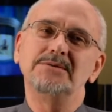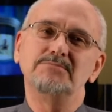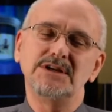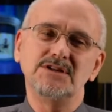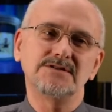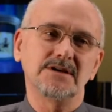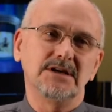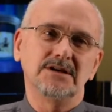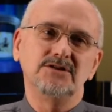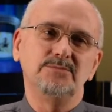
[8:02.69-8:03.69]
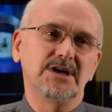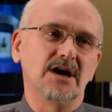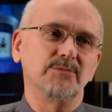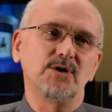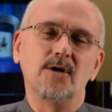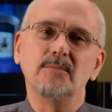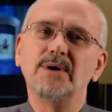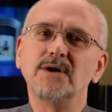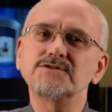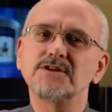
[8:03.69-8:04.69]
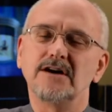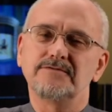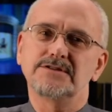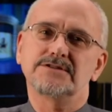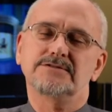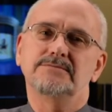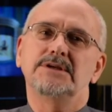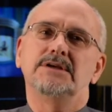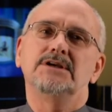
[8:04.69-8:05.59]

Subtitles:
It means you become your own post office.